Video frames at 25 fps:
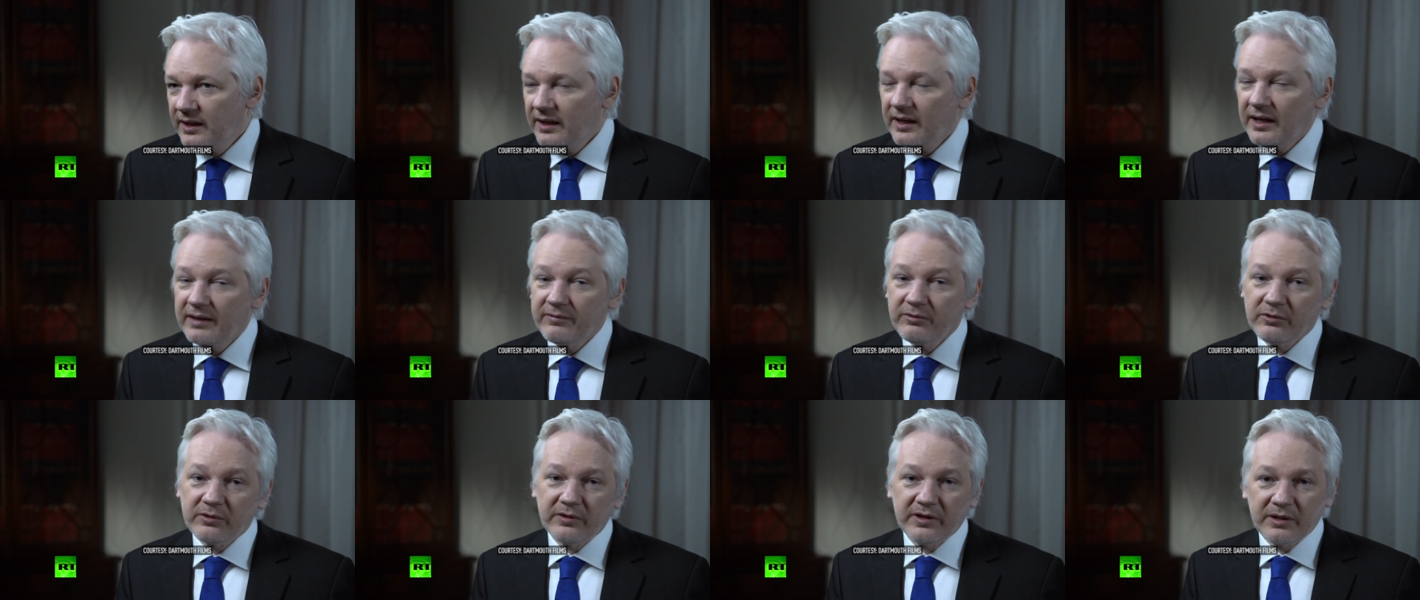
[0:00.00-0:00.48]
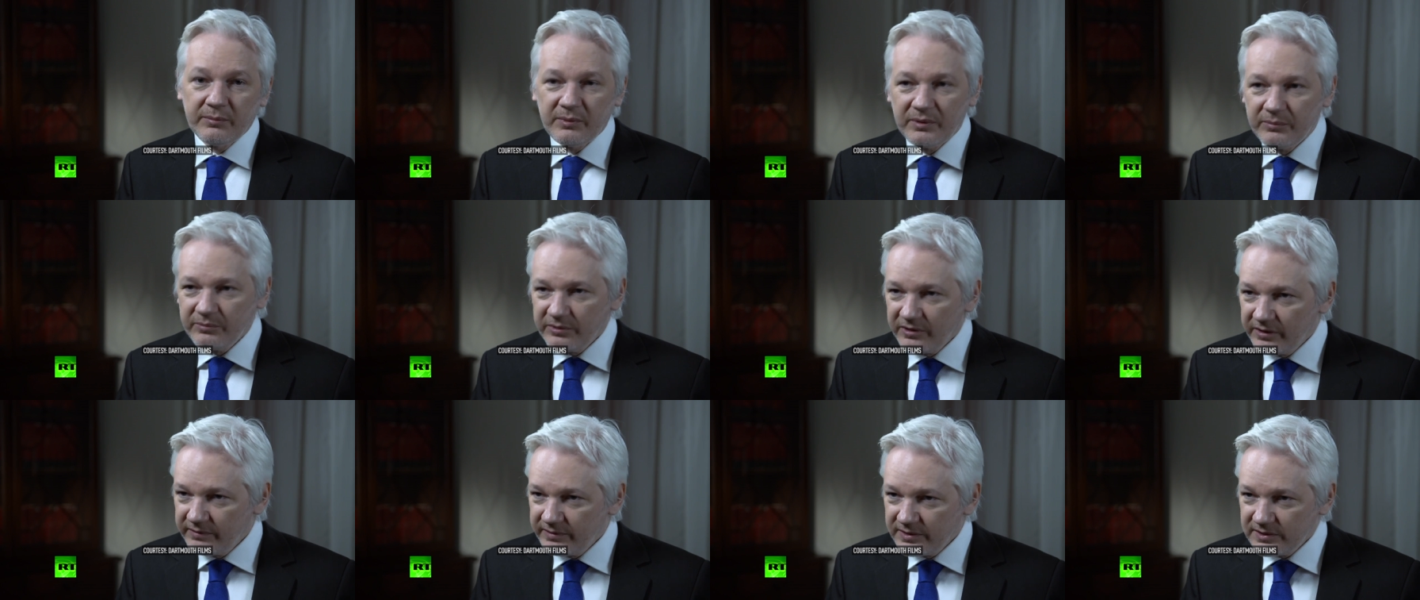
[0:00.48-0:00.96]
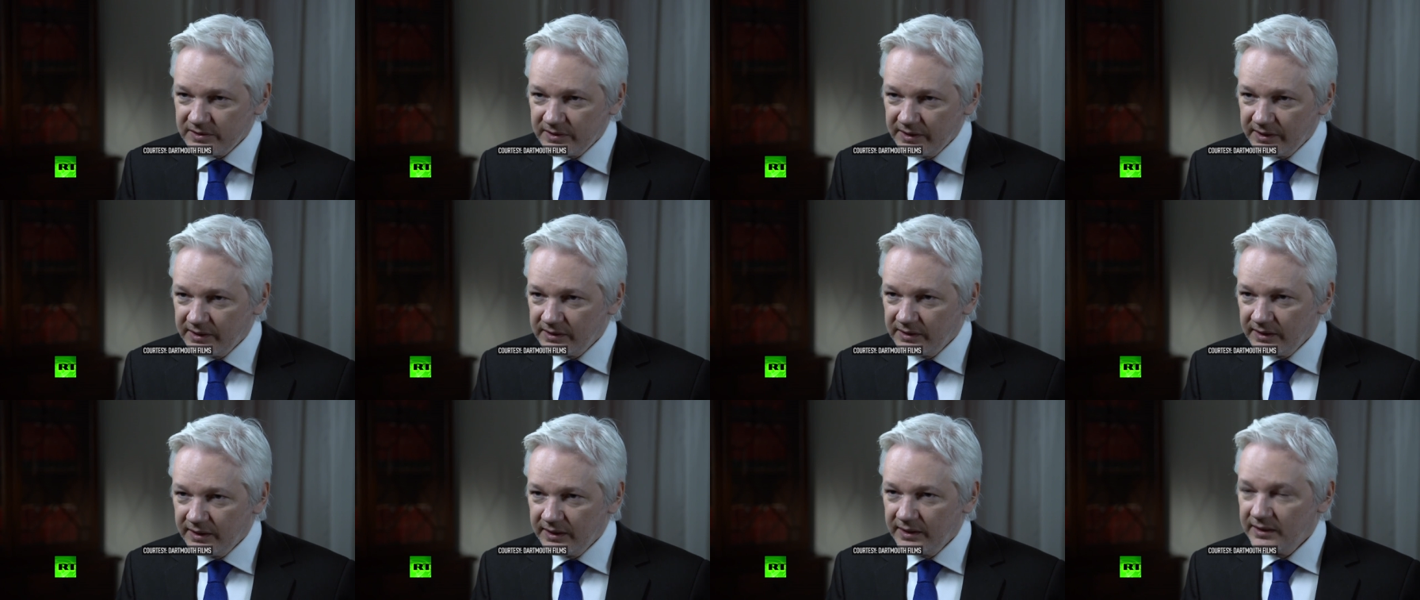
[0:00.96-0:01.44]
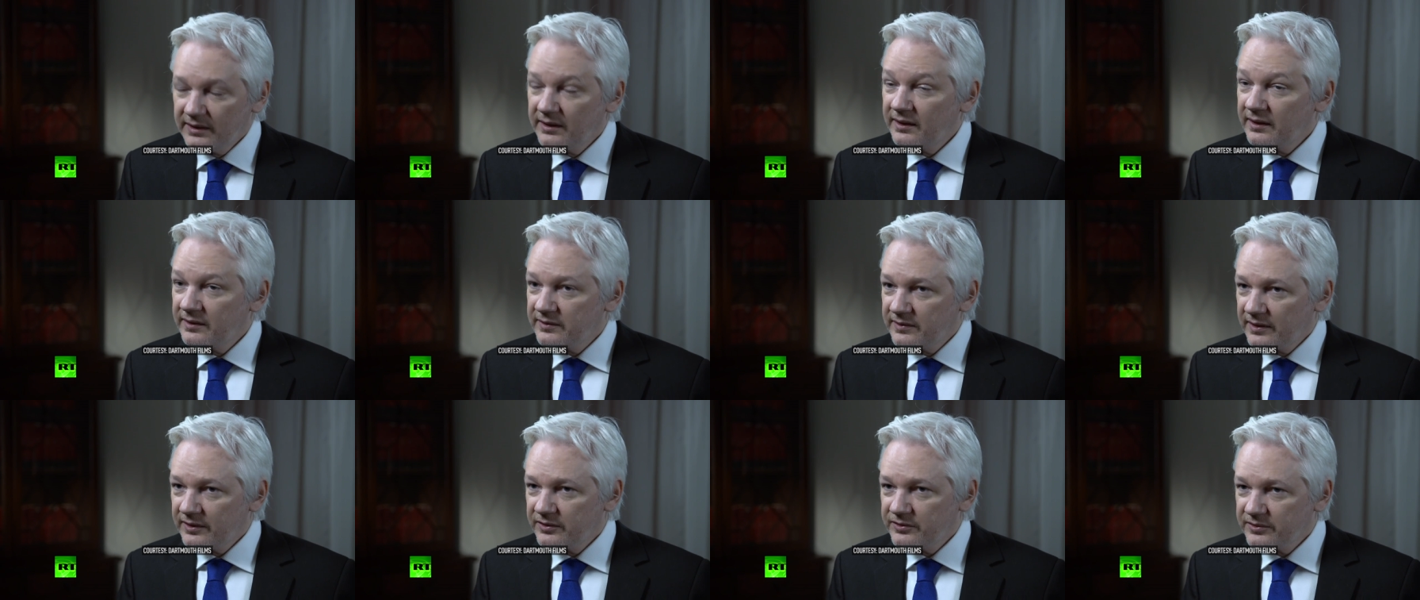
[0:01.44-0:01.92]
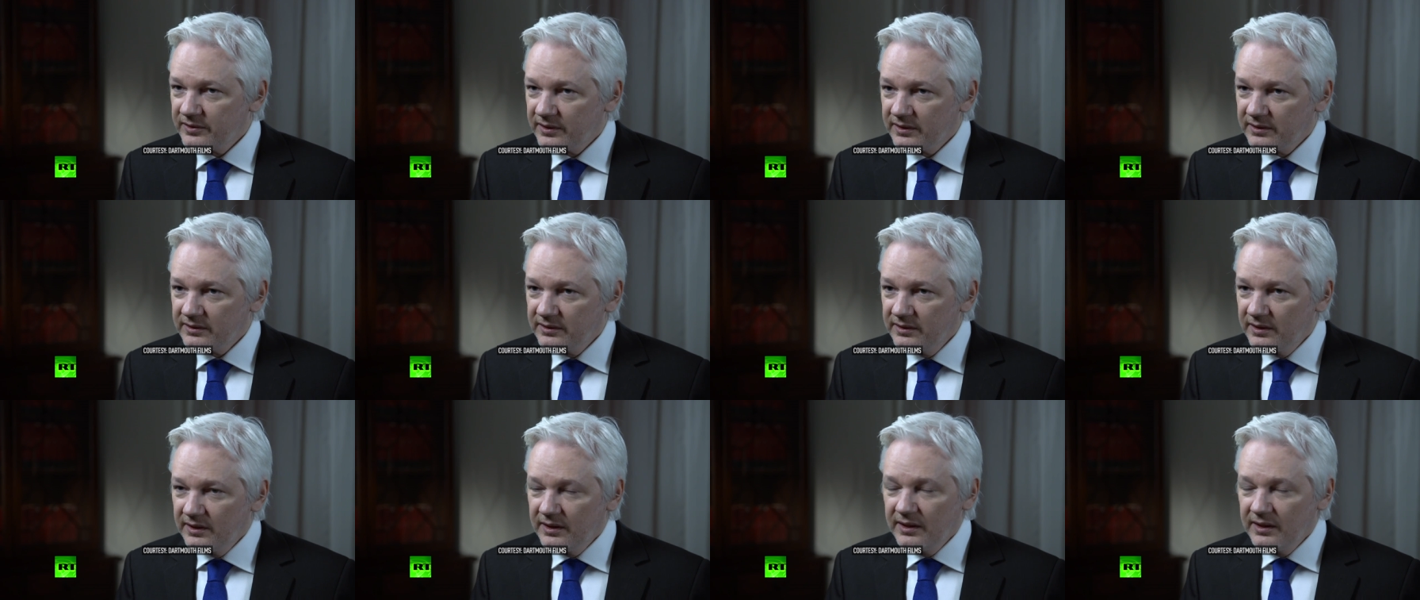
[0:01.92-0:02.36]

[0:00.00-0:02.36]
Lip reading: I've already been previously cleared, etc.